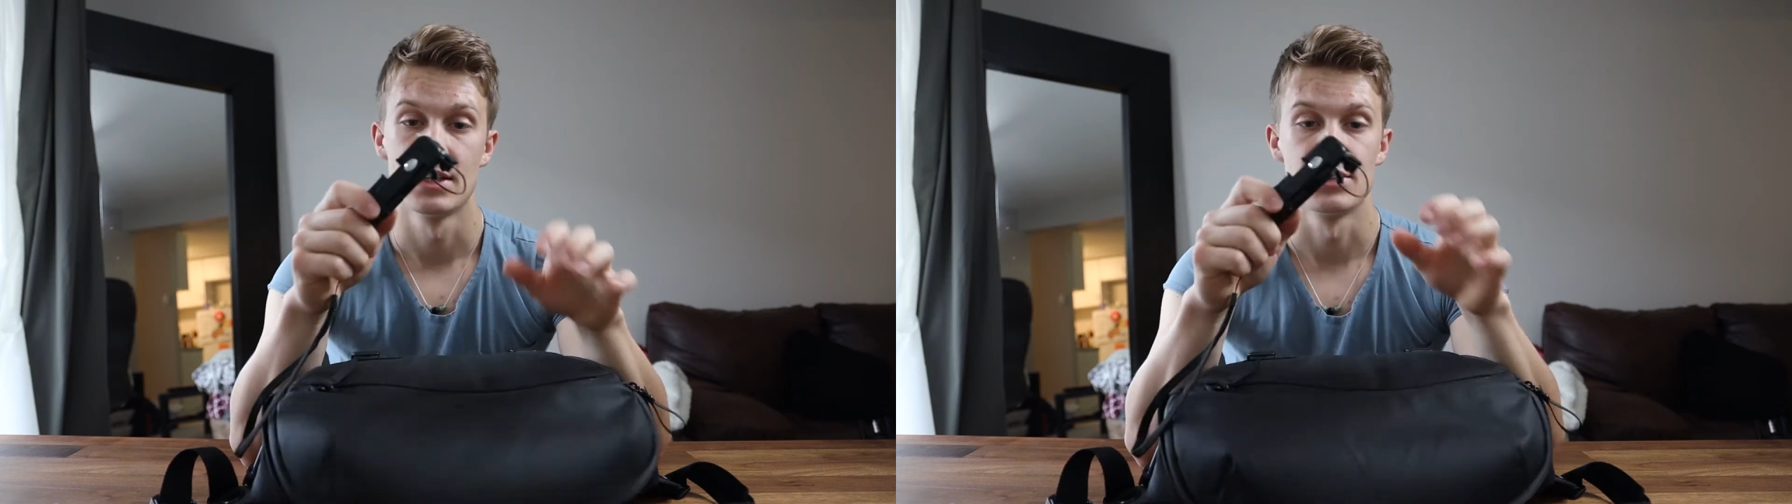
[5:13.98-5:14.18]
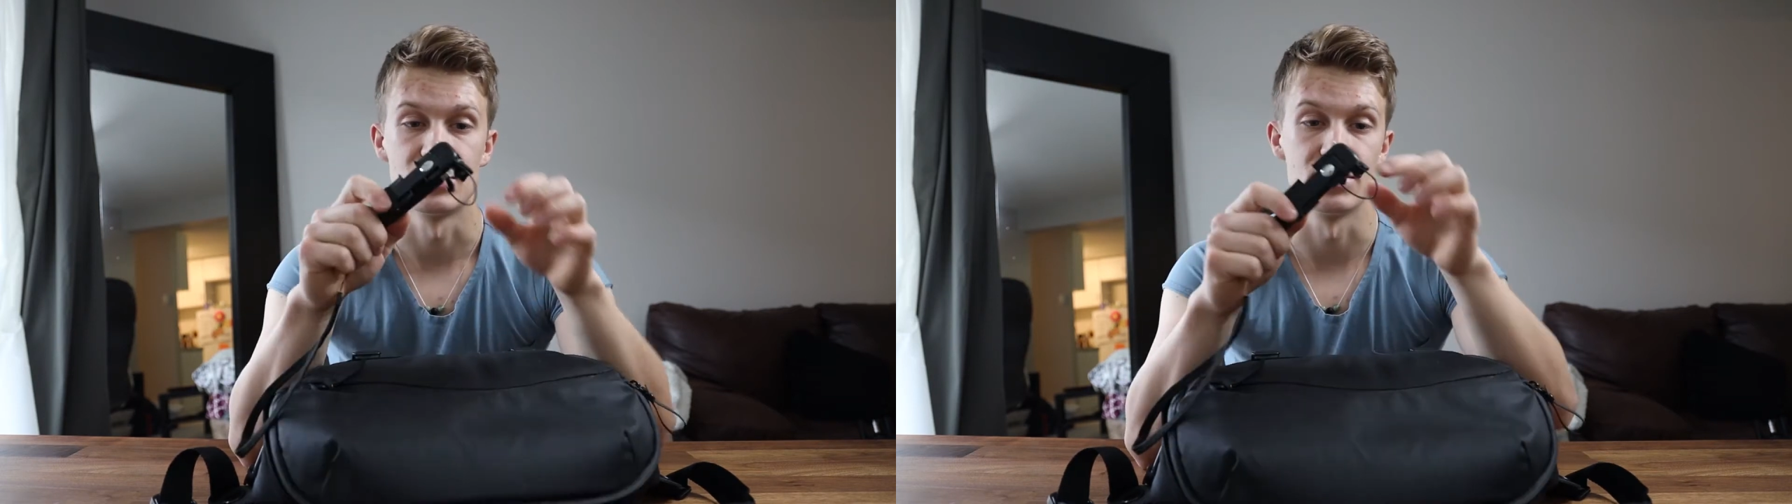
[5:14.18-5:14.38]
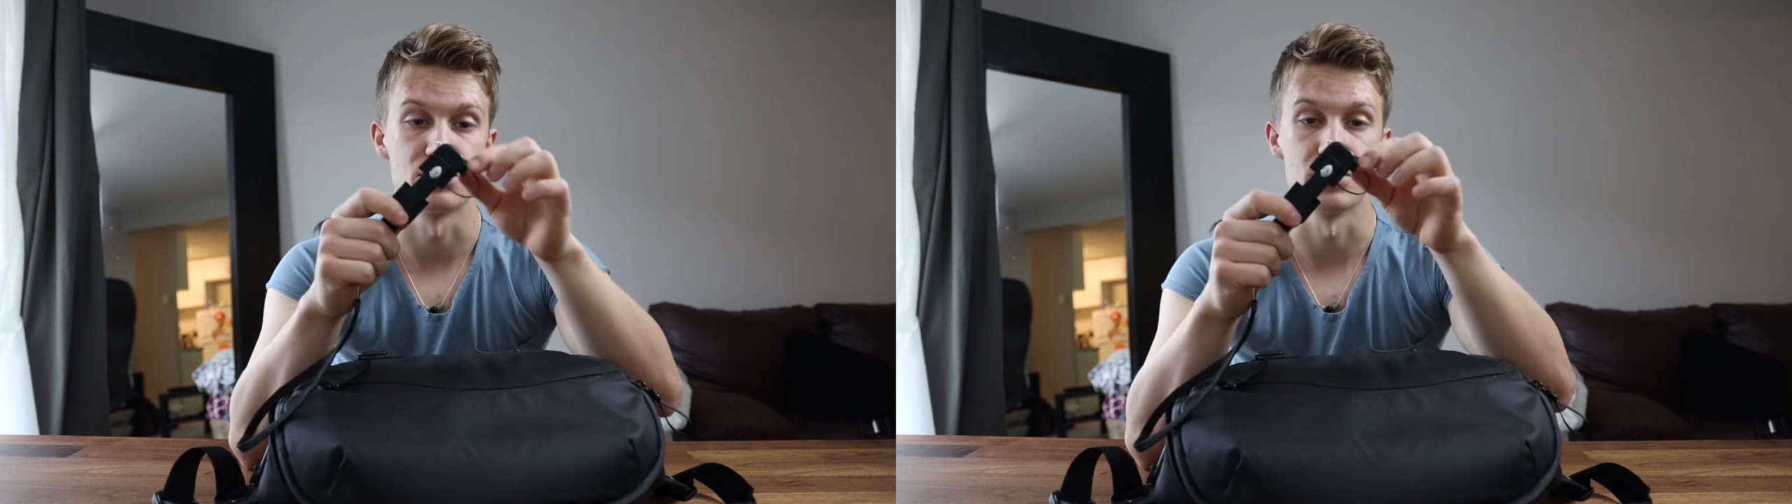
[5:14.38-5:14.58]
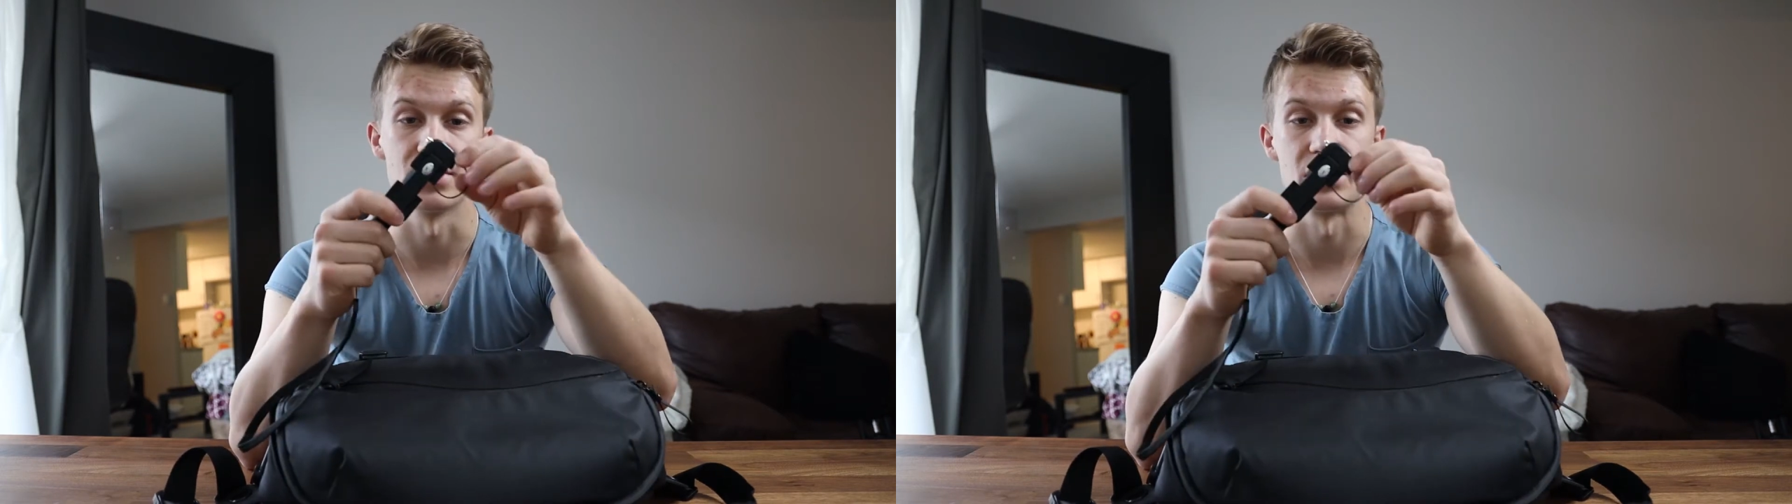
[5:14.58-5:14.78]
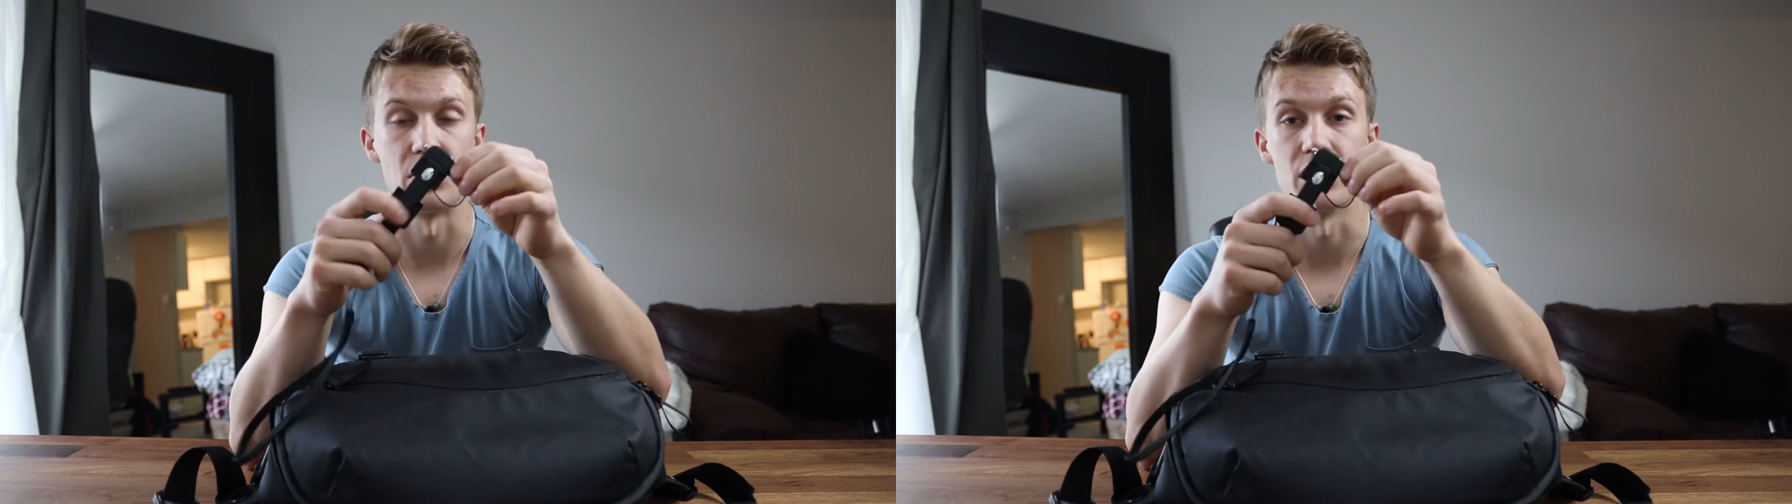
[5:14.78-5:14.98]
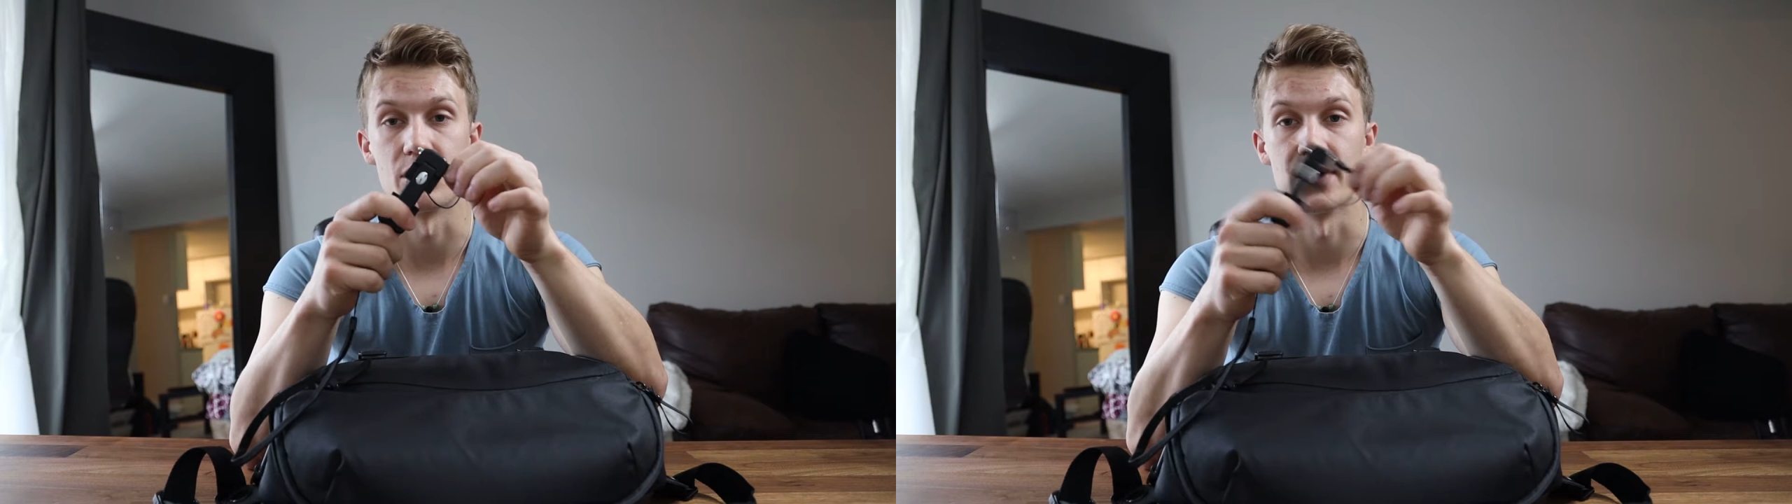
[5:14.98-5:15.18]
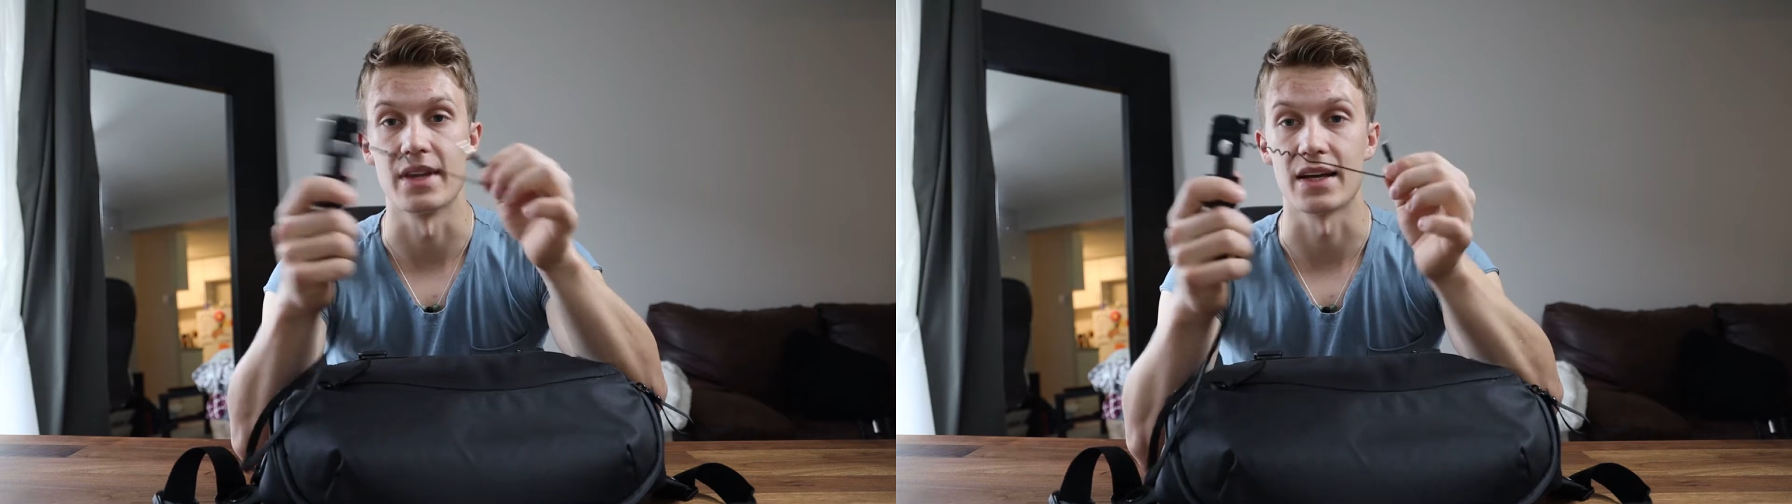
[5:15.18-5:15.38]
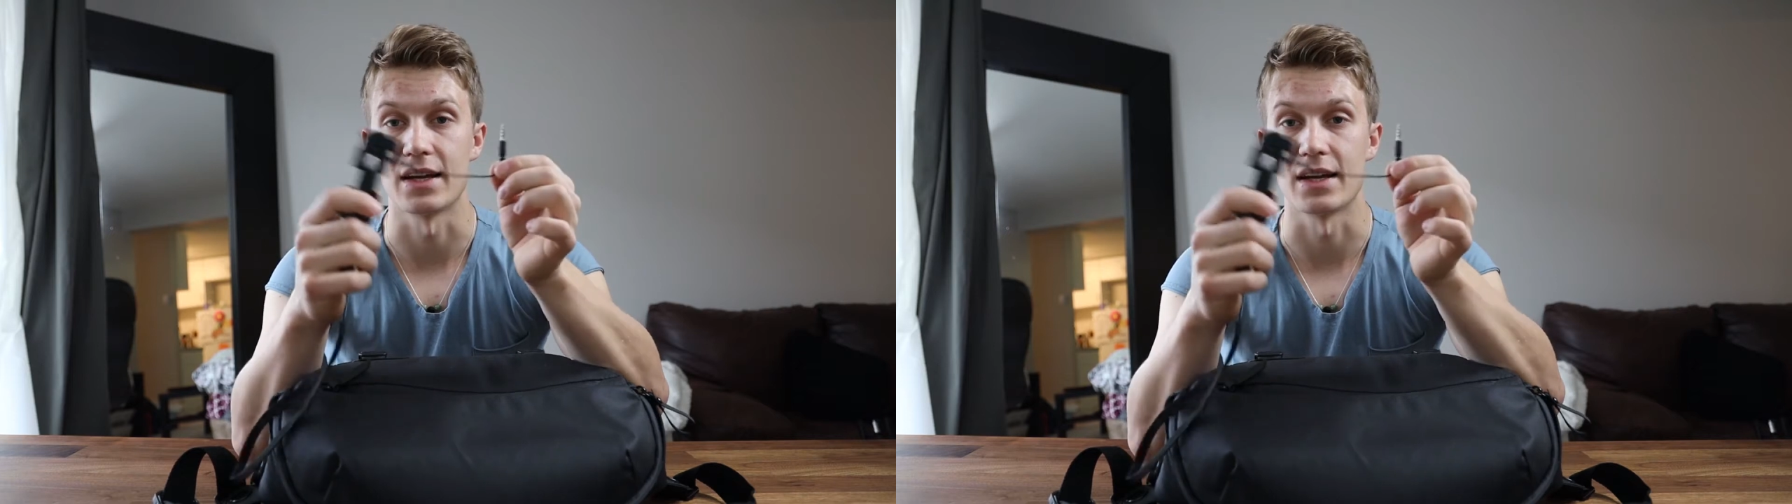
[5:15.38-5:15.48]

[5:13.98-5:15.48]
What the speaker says: She's really the only one that